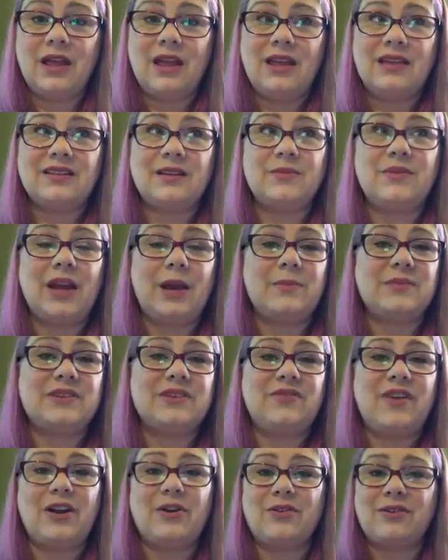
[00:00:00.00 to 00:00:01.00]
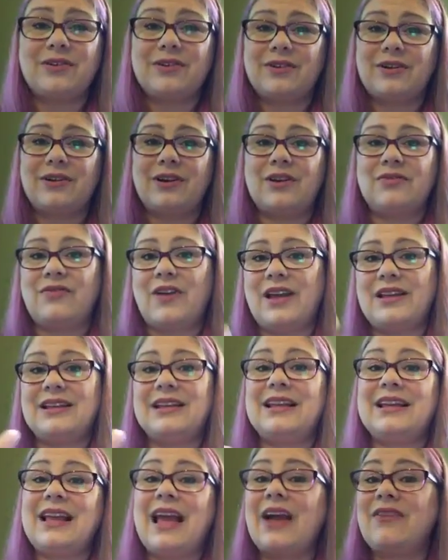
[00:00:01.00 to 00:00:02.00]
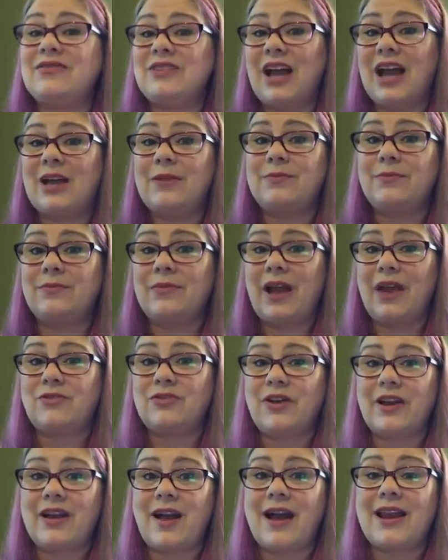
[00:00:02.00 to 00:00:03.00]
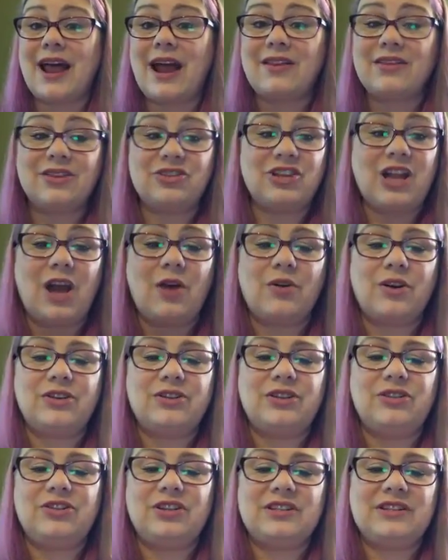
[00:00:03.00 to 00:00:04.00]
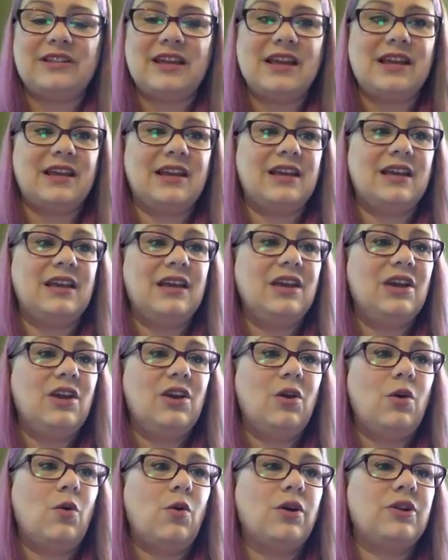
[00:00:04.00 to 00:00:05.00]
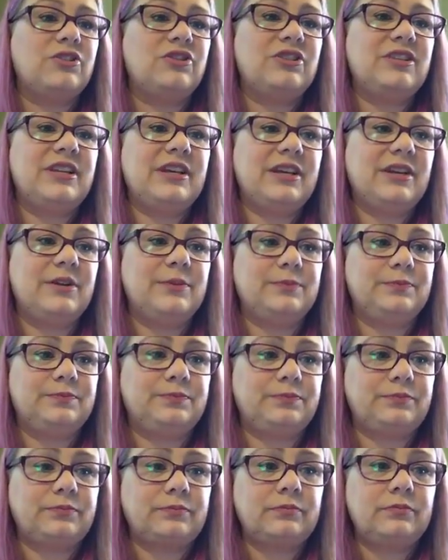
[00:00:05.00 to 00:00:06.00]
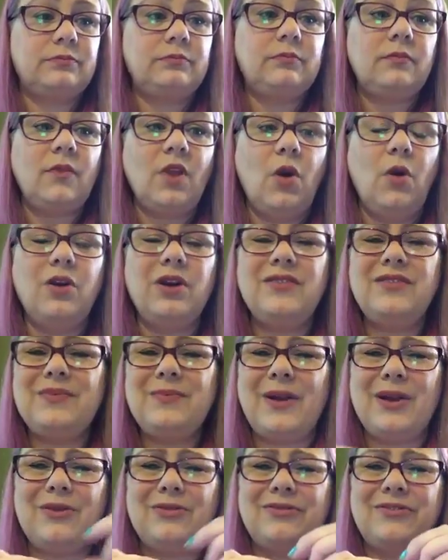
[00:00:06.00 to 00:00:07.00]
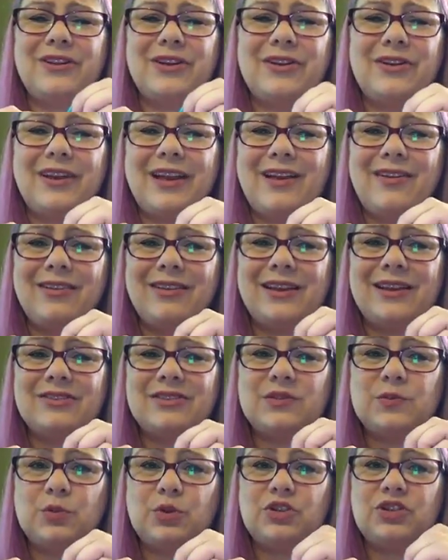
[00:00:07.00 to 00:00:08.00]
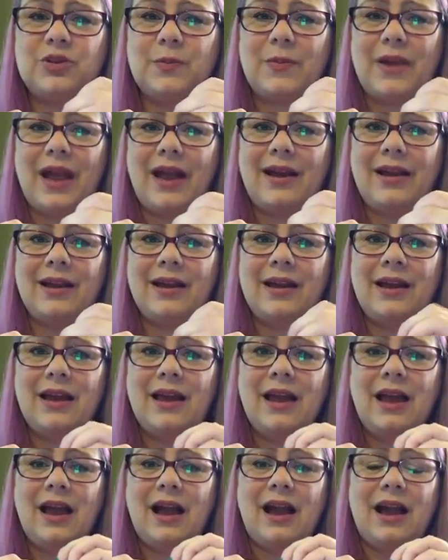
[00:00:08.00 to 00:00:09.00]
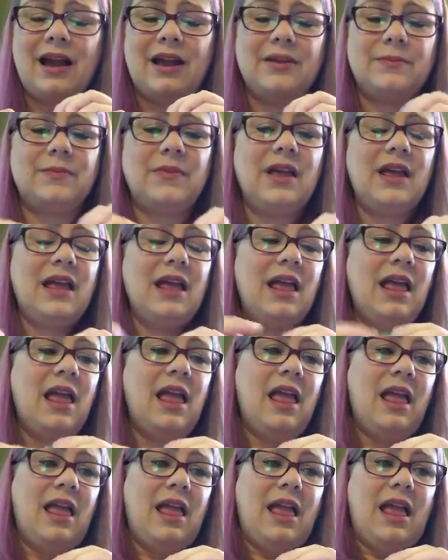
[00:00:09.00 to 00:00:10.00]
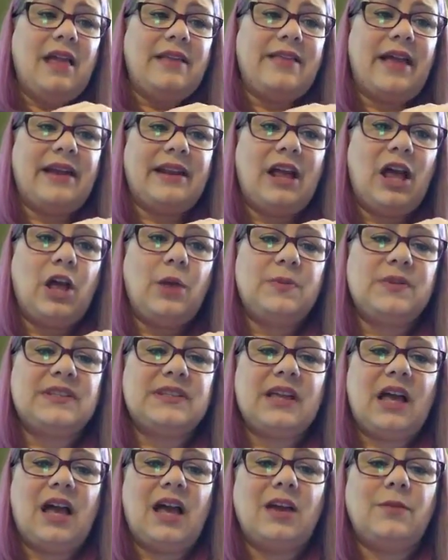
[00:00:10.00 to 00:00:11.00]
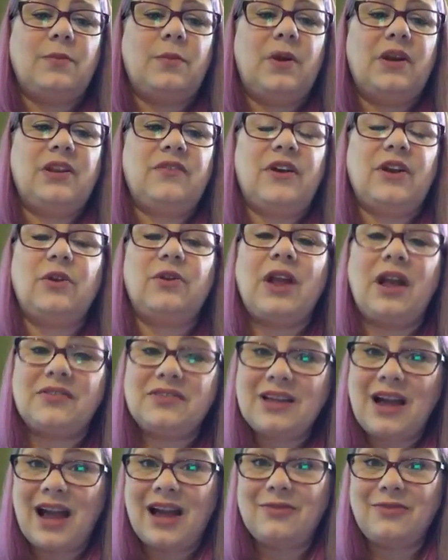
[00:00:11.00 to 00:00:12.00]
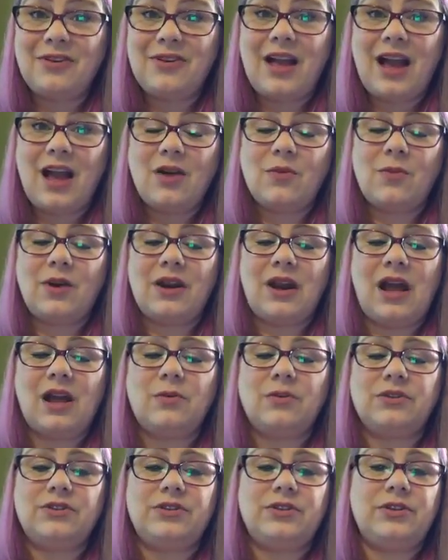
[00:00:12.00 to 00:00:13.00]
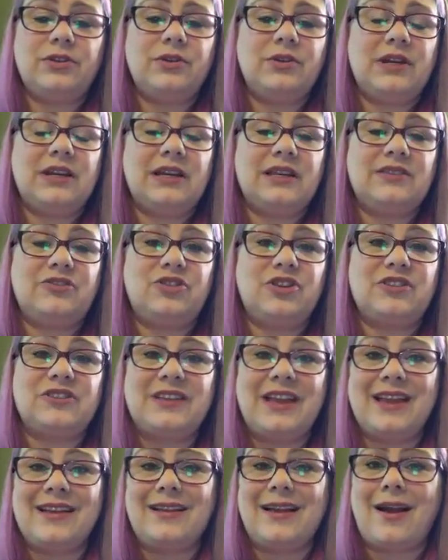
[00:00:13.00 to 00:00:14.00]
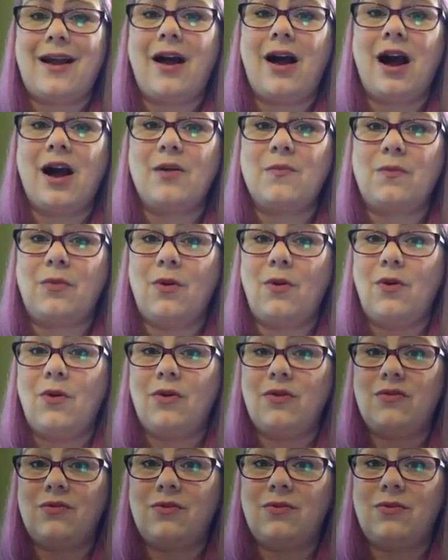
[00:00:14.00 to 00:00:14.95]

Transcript: sometimes if I didn't have time after I got out of the shower to just take a orange stick or even my own fingernail and just push it back, that helps. But if I don't have time for that, what I will do is just take like a hot bowl of